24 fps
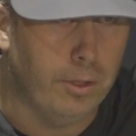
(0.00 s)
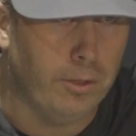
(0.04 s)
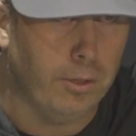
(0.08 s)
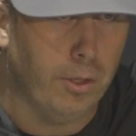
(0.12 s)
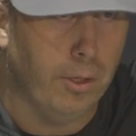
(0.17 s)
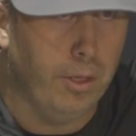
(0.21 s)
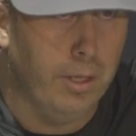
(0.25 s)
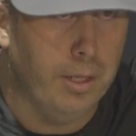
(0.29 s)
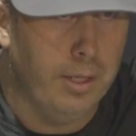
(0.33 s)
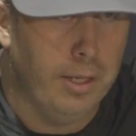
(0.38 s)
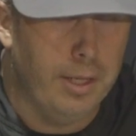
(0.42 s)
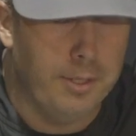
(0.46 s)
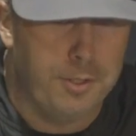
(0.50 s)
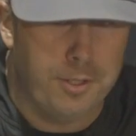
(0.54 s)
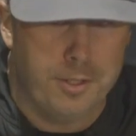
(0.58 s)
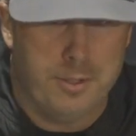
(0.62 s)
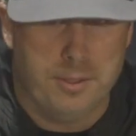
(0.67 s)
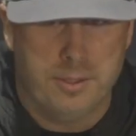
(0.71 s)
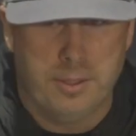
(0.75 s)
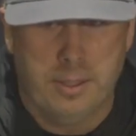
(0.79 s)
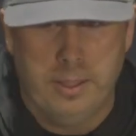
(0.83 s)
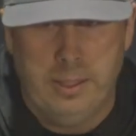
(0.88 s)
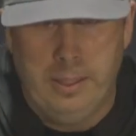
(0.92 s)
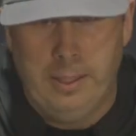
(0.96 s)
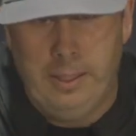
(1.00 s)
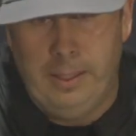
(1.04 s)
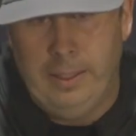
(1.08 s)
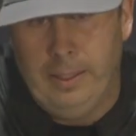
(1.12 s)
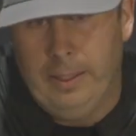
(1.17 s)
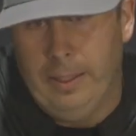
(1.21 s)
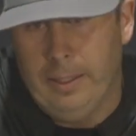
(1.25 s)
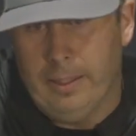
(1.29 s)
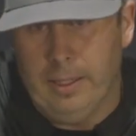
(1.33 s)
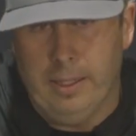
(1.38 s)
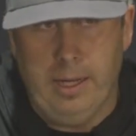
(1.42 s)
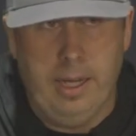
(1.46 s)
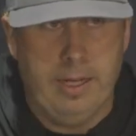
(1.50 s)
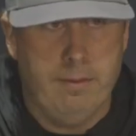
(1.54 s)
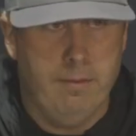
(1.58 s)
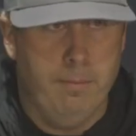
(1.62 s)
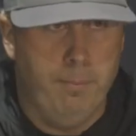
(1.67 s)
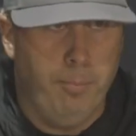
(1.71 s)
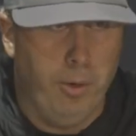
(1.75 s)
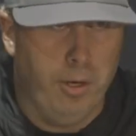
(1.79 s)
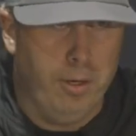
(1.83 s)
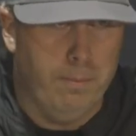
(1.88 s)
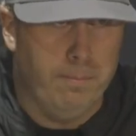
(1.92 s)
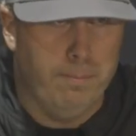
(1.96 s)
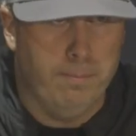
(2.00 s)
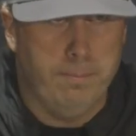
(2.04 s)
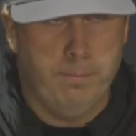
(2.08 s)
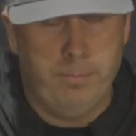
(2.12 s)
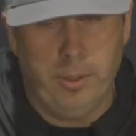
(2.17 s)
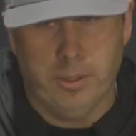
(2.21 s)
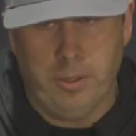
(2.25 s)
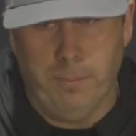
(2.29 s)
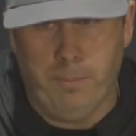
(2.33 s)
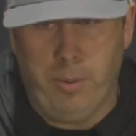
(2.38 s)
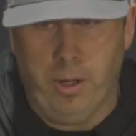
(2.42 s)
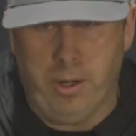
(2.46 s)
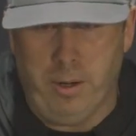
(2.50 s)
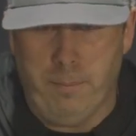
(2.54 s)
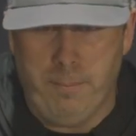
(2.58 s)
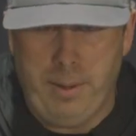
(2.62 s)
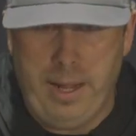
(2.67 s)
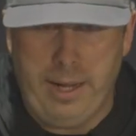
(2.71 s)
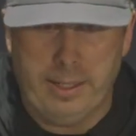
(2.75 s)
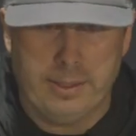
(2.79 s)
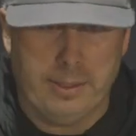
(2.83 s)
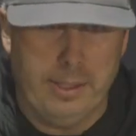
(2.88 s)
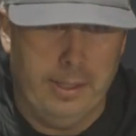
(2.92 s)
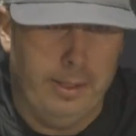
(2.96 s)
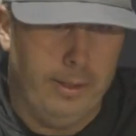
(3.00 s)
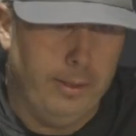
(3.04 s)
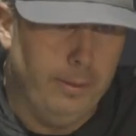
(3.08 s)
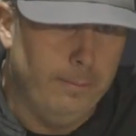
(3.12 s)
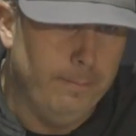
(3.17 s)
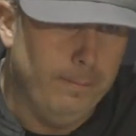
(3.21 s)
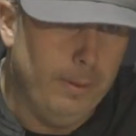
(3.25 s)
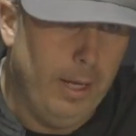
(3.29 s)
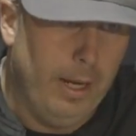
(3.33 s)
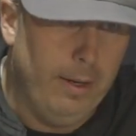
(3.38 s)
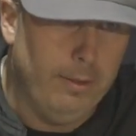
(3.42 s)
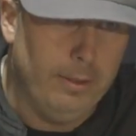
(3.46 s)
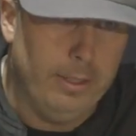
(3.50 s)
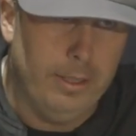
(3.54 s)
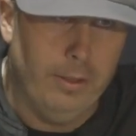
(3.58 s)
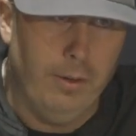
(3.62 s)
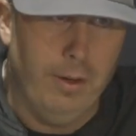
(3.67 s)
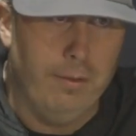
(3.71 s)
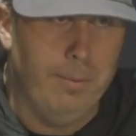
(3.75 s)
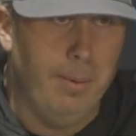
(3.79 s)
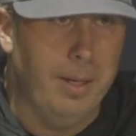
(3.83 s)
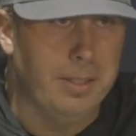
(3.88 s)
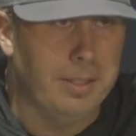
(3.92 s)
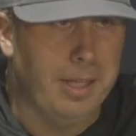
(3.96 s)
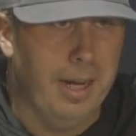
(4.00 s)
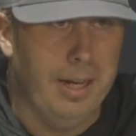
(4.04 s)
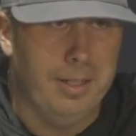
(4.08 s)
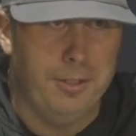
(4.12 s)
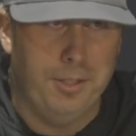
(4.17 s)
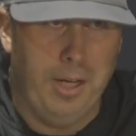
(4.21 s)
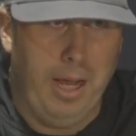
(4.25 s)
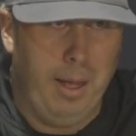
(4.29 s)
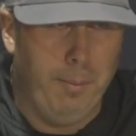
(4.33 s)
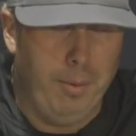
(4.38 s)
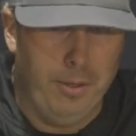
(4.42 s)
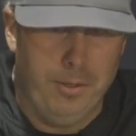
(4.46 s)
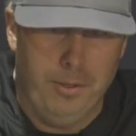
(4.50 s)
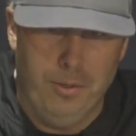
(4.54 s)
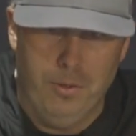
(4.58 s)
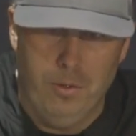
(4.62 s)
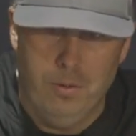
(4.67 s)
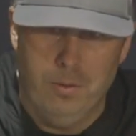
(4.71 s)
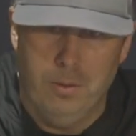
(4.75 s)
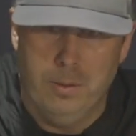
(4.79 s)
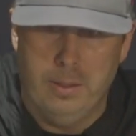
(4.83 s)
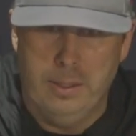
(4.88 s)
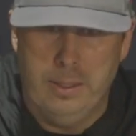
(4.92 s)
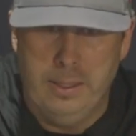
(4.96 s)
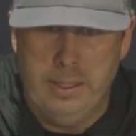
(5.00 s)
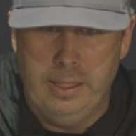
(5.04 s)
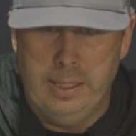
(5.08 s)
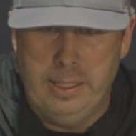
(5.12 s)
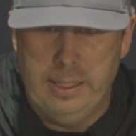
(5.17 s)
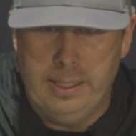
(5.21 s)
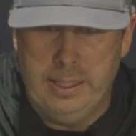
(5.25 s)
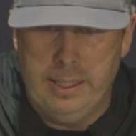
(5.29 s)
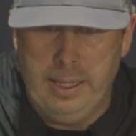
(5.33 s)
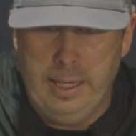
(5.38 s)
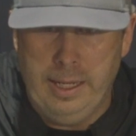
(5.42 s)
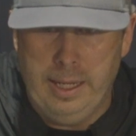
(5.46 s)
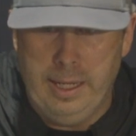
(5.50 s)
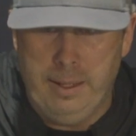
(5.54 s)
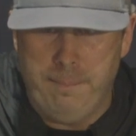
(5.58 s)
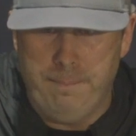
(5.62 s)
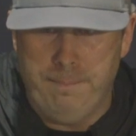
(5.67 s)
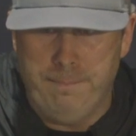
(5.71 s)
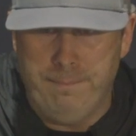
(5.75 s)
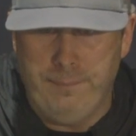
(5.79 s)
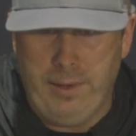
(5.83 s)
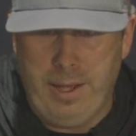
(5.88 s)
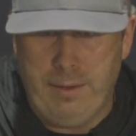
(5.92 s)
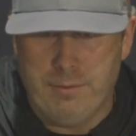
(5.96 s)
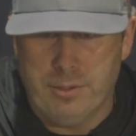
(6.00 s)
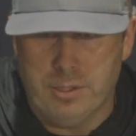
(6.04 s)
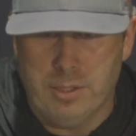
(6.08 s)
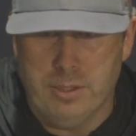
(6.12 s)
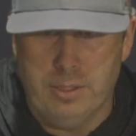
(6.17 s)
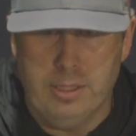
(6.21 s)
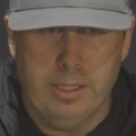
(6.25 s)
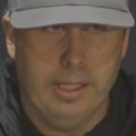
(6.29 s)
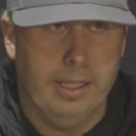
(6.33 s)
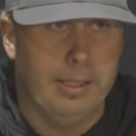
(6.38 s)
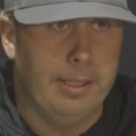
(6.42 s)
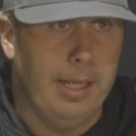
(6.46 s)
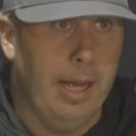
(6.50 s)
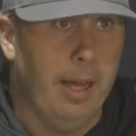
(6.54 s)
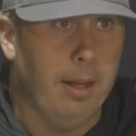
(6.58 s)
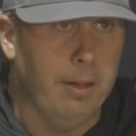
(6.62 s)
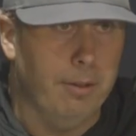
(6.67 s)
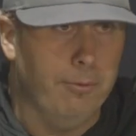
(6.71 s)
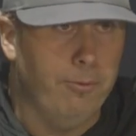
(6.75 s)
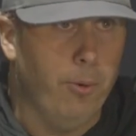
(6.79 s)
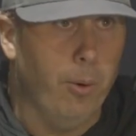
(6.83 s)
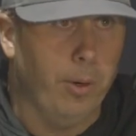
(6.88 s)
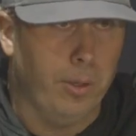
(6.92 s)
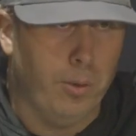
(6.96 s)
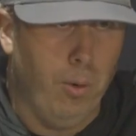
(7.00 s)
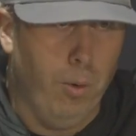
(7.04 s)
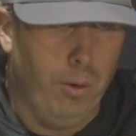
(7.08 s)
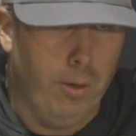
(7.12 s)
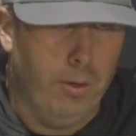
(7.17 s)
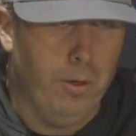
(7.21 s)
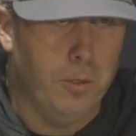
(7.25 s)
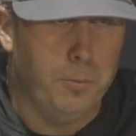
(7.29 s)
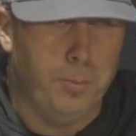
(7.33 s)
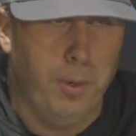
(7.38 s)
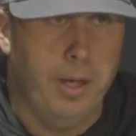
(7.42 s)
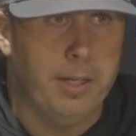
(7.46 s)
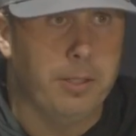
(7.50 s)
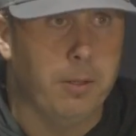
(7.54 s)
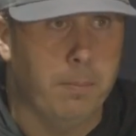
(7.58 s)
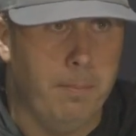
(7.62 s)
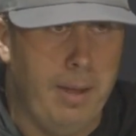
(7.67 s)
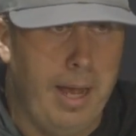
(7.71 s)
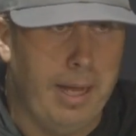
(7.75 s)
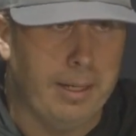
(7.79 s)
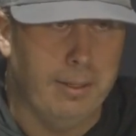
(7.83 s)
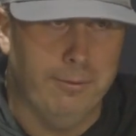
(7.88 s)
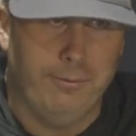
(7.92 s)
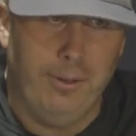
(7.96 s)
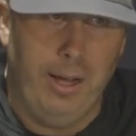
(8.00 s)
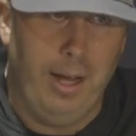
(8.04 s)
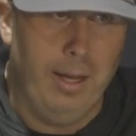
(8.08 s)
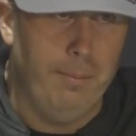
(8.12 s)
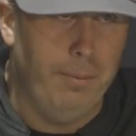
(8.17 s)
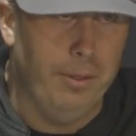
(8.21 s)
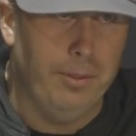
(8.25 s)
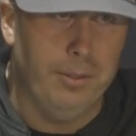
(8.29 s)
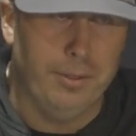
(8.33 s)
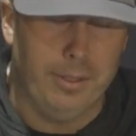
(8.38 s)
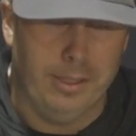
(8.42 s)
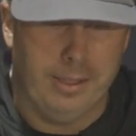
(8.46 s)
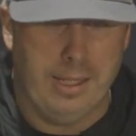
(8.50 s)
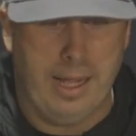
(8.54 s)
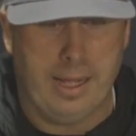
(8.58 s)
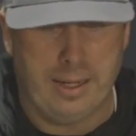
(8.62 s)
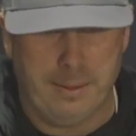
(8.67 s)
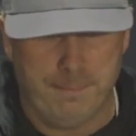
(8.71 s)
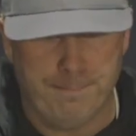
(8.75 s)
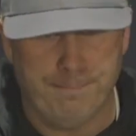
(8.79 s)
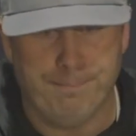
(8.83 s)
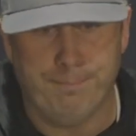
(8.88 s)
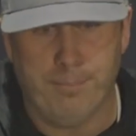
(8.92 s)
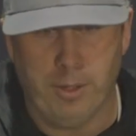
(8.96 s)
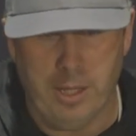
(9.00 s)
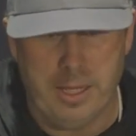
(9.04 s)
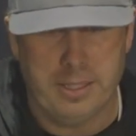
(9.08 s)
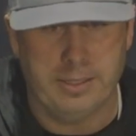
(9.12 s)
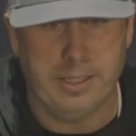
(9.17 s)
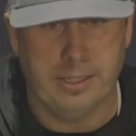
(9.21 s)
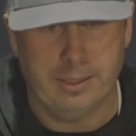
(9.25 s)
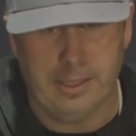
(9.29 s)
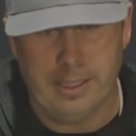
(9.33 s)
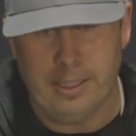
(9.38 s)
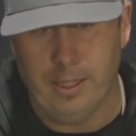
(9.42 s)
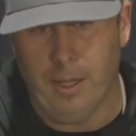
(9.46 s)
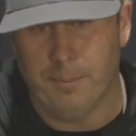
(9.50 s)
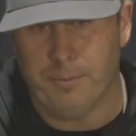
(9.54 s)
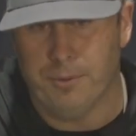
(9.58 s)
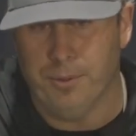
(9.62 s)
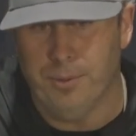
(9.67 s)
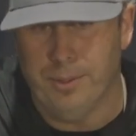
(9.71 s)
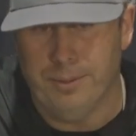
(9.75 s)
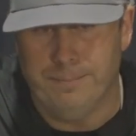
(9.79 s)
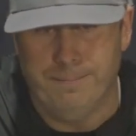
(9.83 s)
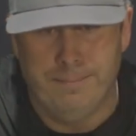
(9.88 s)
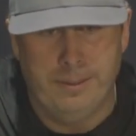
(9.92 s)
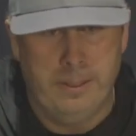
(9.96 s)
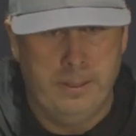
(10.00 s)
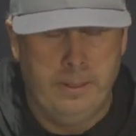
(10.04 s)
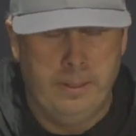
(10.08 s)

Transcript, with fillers: third and inches, to not even put the punter back there. You know, everybody's got a job to do. Obviously, you get down in the fourth quarter, those plays are magnified. But there's a lot of plays that lead up to it.